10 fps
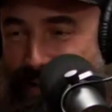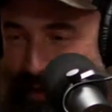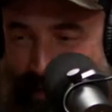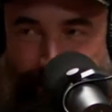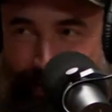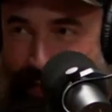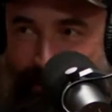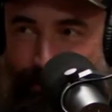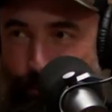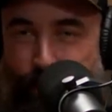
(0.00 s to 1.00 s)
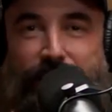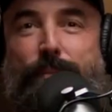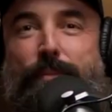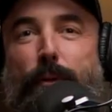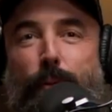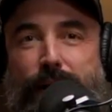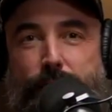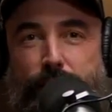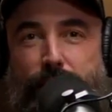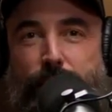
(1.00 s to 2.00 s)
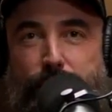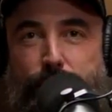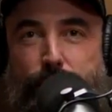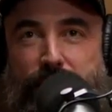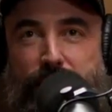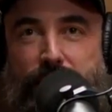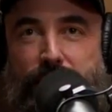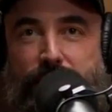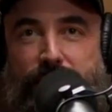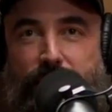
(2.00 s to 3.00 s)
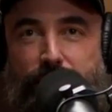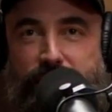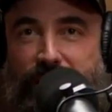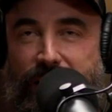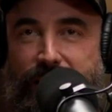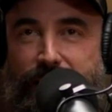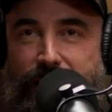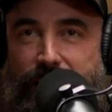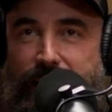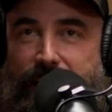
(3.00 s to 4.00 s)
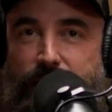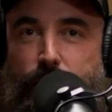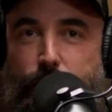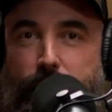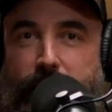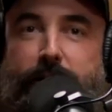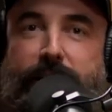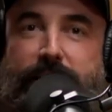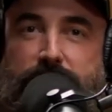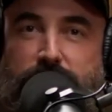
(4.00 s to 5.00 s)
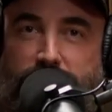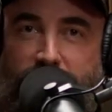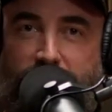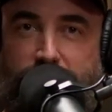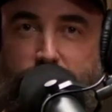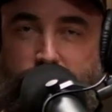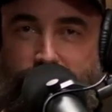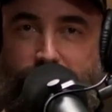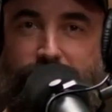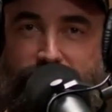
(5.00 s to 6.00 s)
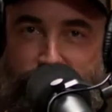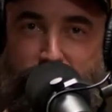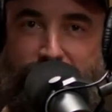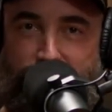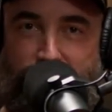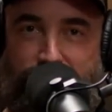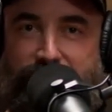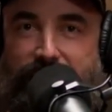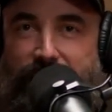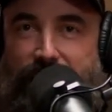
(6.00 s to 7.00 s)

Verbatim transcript: and you're getting all worked up about whatever it might be you get outside and your priority structure changes